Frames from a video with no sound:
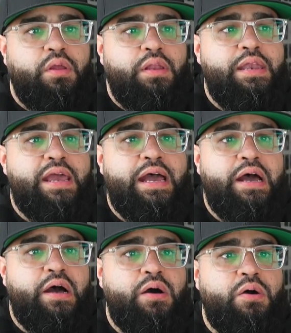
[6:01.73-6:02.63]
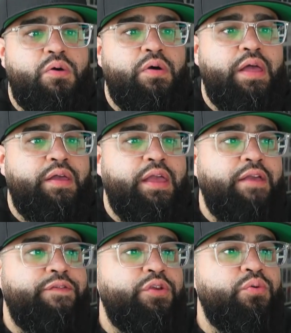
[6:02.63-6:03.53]
now,
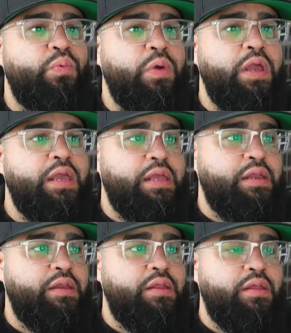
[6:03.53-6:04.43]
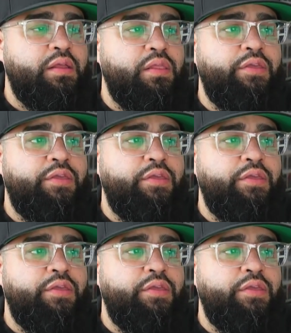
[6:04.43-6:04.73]
if you win the